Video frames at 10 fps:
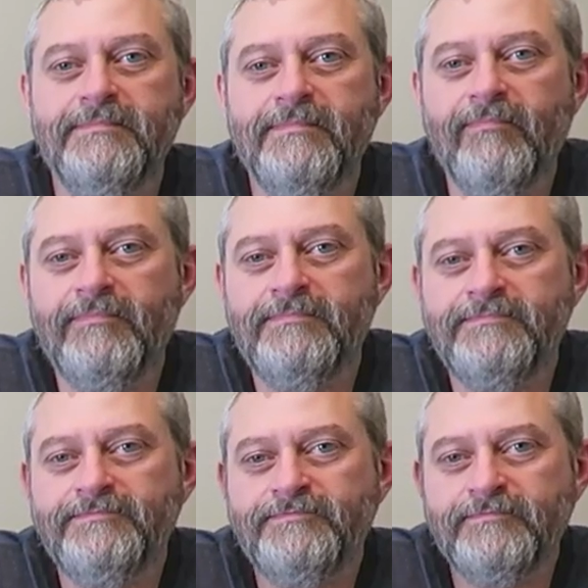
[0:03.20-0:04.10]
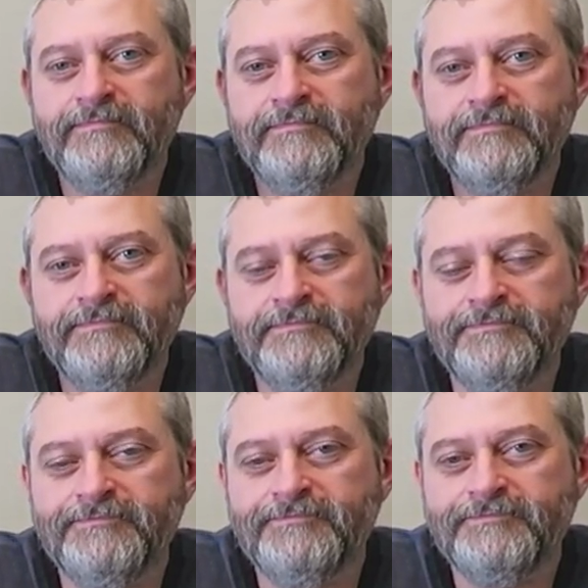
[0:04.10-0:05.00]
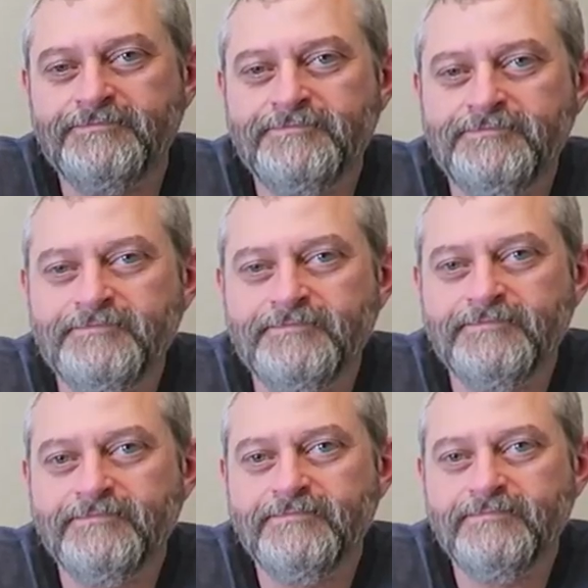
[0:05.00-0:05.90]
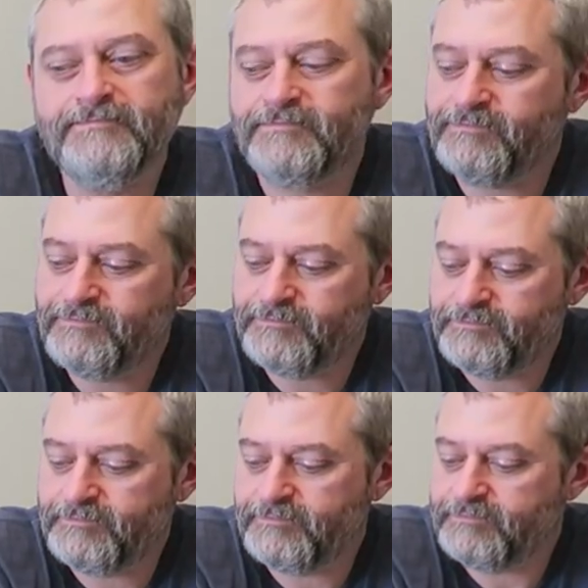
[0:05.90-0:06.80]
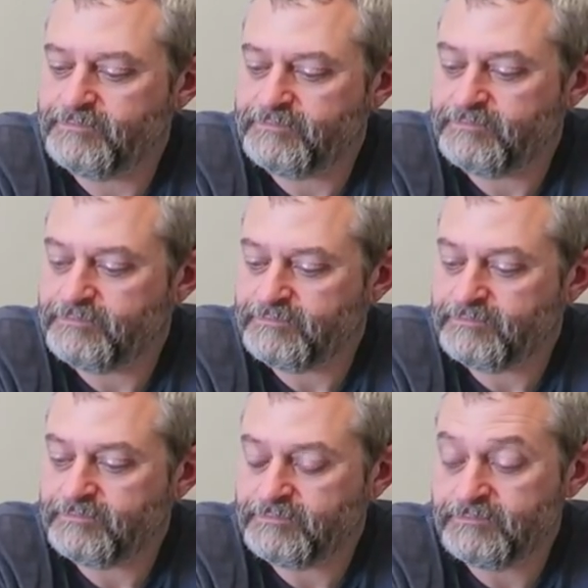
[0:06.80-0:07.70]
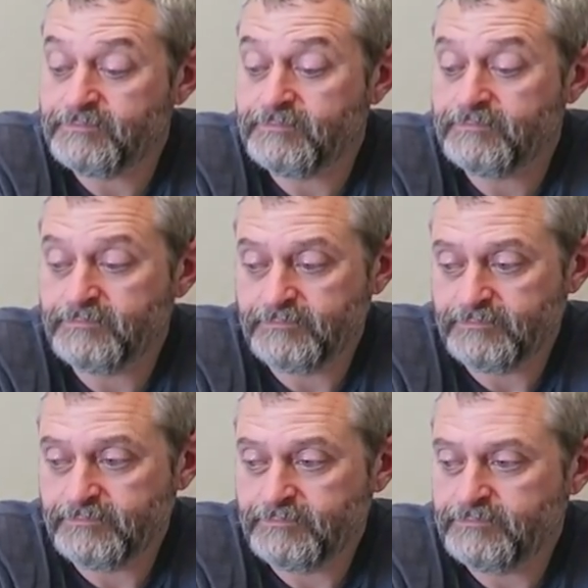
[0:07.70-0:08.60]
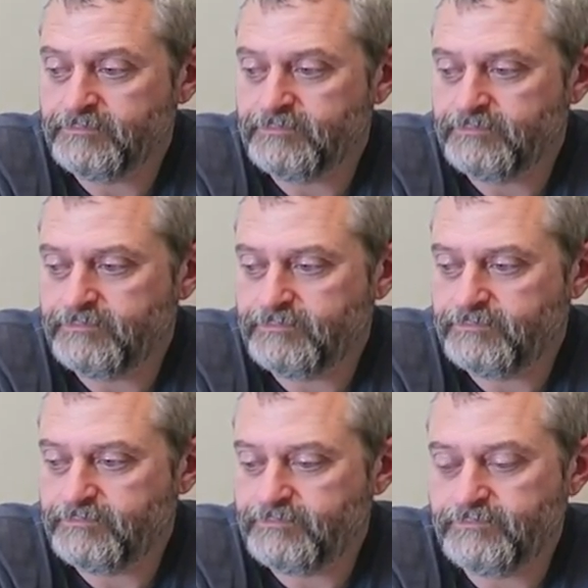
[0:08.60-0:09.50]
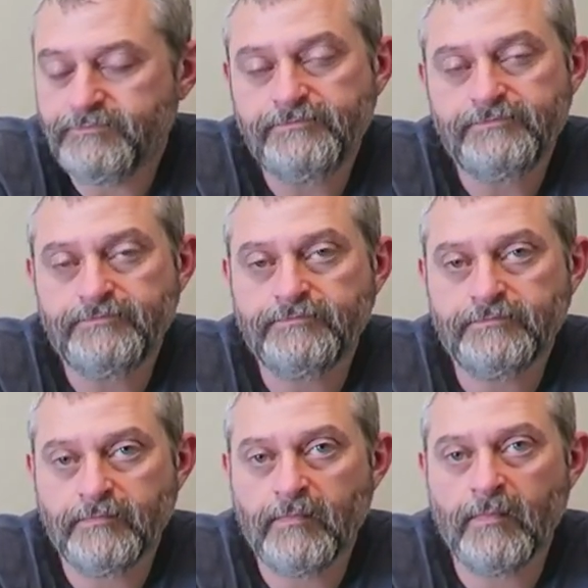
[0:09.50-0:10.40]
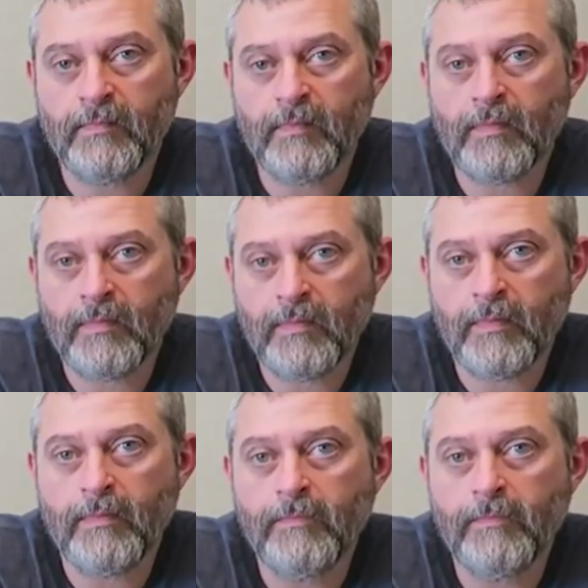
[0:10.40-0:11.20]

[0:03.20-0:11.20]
This person isn't speaking.